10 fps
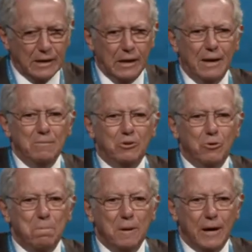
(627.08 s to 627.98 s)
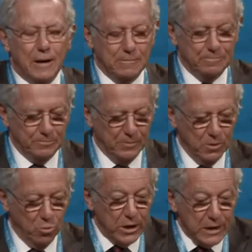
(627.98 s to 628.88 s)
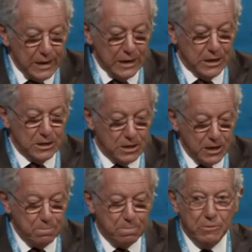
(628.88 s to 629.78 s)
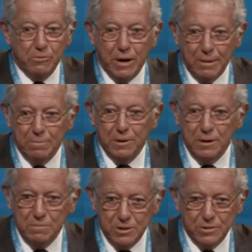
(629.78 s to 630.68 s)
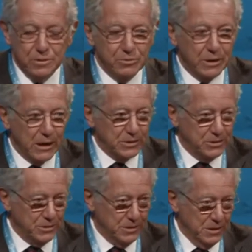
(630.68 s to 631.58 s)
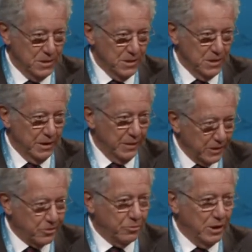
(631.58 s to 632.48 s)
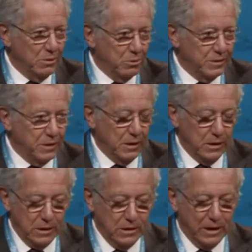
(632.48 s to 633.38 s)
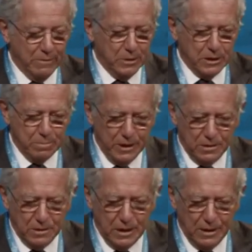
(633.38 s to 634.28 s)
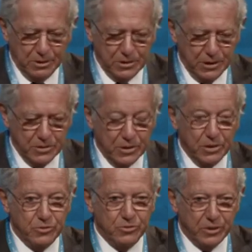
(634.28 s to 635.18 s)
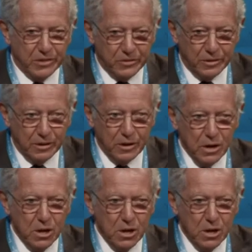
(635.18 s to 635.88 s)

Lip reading: Climate repair. We need deep and rapid emissions reduction. And that's really what the Intergovernmental Panel on Climate Change is stressing.